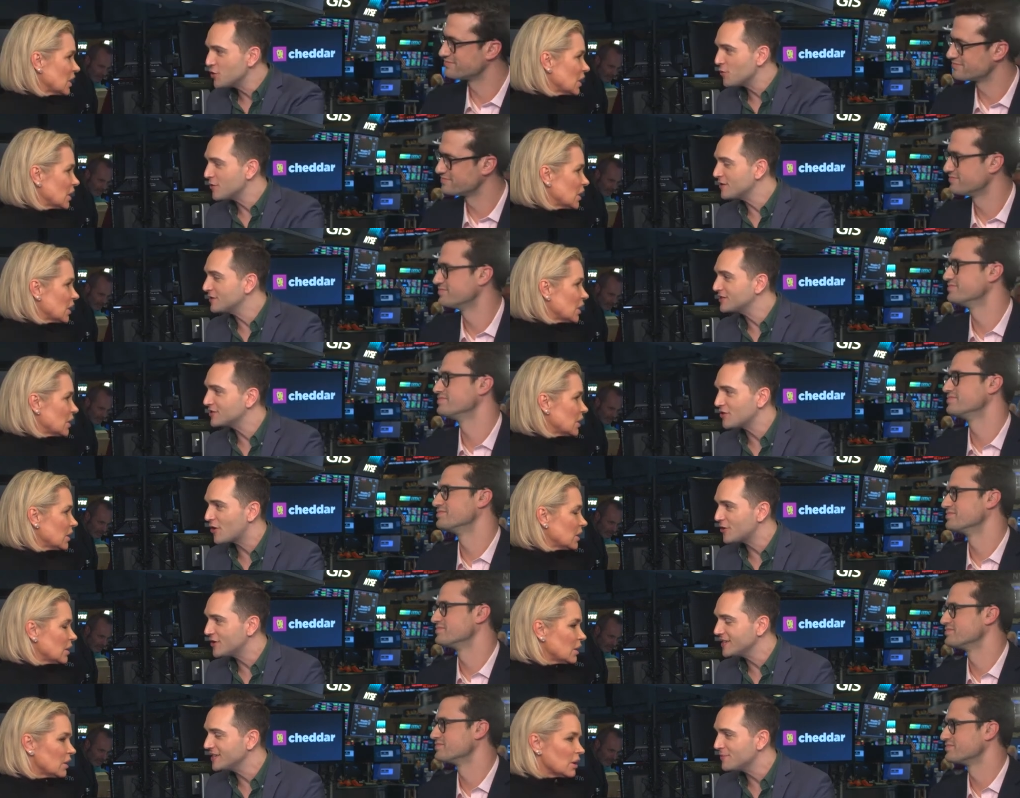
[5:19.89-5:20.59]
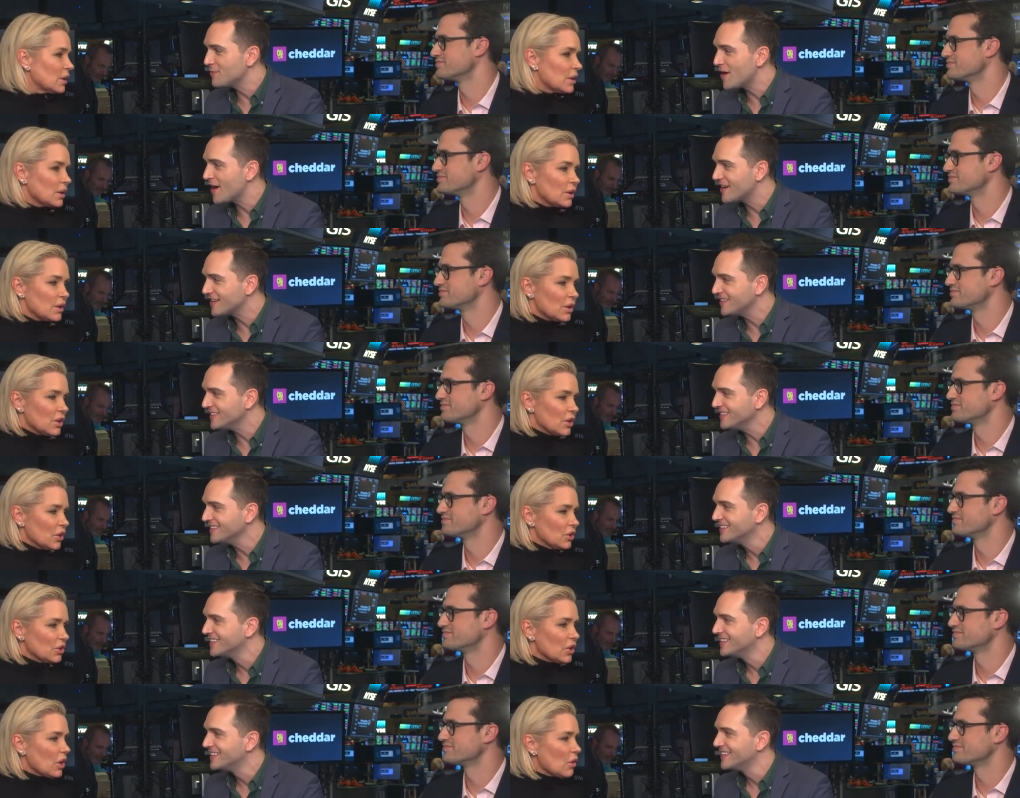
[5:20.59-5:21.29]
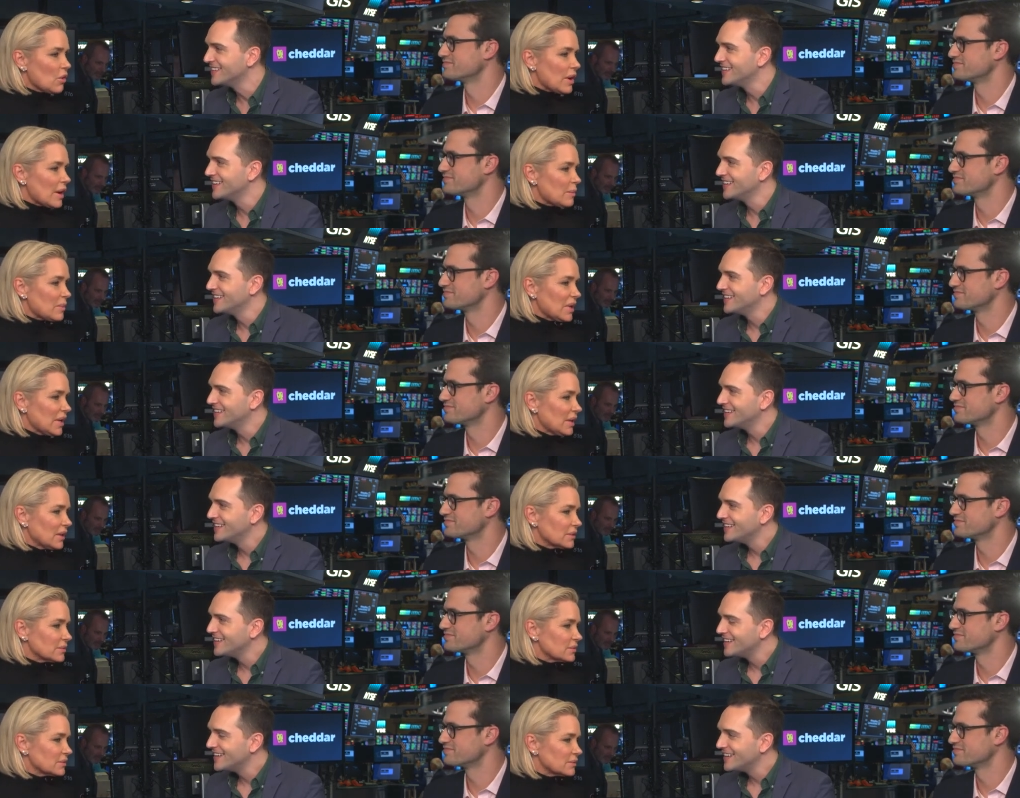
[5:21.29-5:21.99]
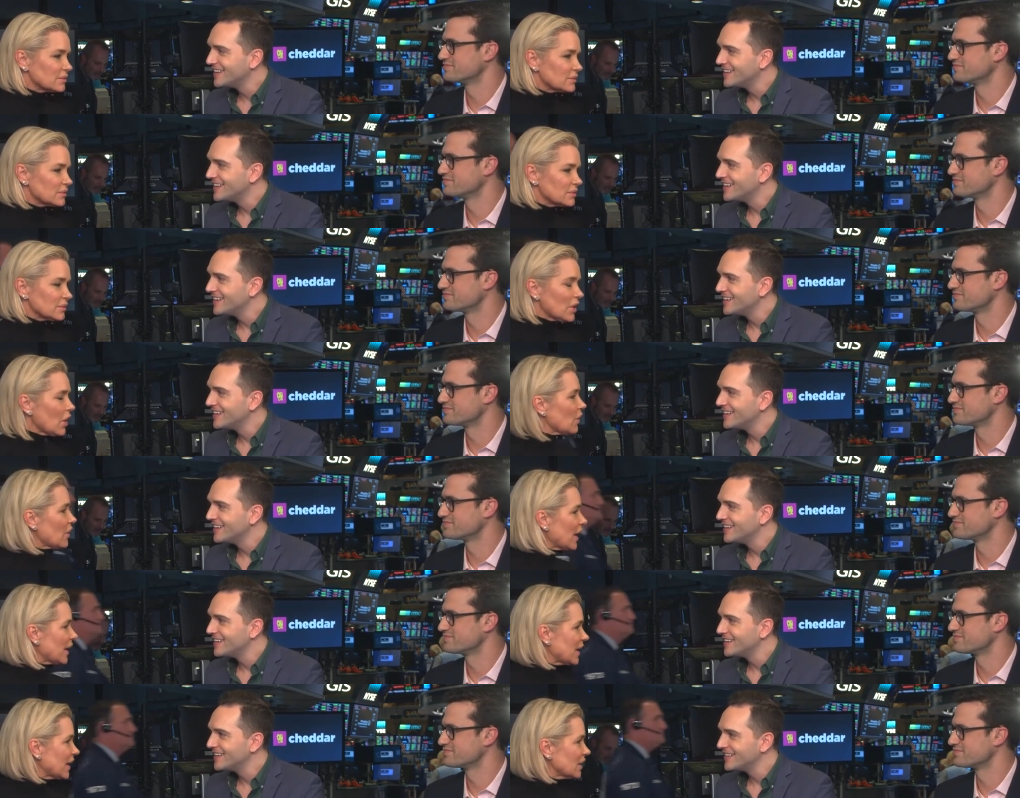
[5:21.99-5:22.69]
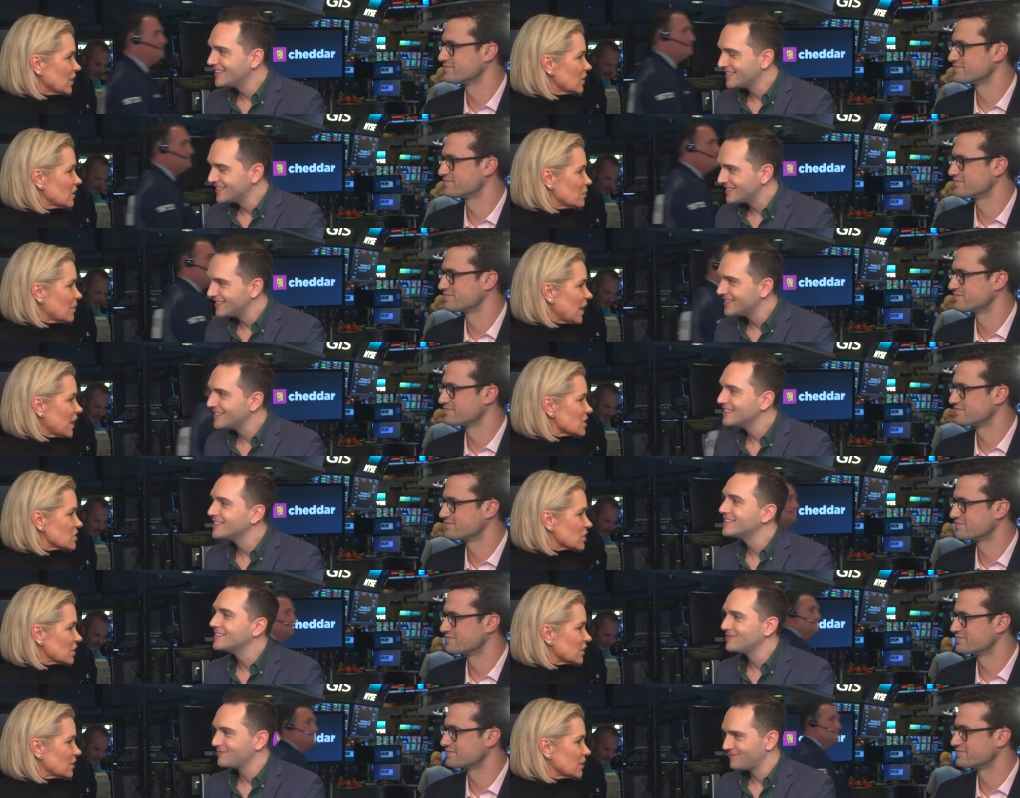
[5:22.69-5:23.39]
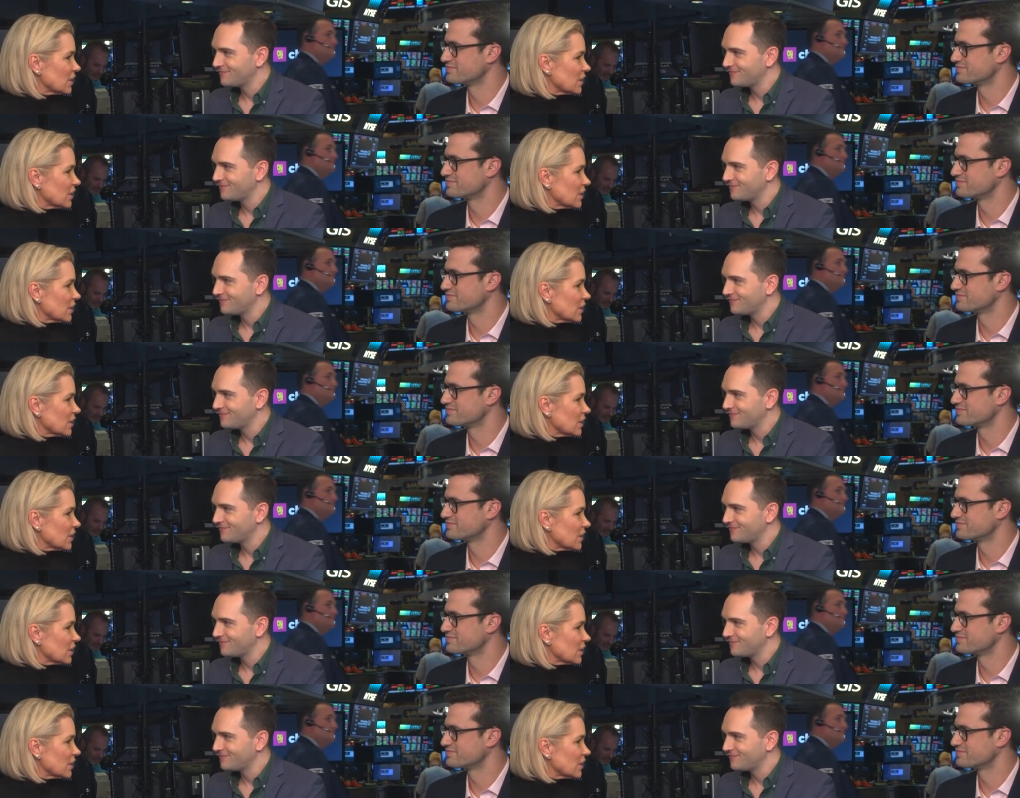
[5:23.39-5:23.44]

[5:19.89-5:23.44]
Speaker 1: you were starting to model? No, I mean. No, I cannot imagine.